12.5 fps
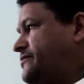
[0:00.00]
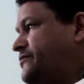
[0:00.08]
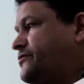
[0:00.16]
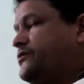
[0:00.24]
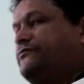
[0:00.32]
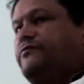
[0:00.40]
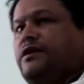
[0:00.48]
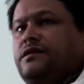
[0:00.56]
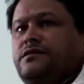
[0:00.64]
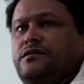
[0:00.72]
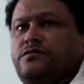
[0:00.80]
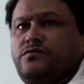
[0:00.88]
for
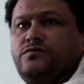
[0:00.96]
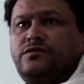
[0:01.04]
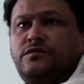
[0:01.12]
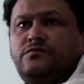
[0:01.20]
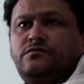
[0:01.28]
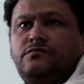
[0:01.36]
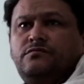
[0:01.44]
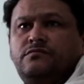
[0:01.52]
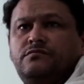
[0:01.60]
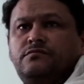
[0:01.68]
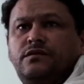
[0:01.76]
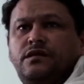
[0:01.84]
us is also
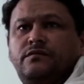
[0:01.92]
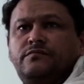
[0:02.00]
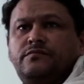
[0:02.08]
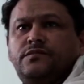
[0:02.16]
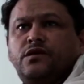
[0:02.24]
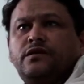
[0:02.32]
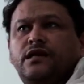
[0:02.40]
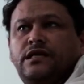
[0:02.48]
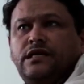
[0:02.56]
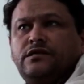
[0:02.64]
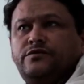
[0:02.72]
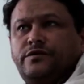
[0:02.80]
not
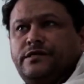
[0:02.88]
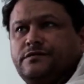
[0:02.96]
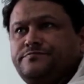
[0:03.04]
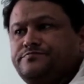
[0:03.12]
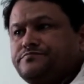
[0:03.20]
halal to eat.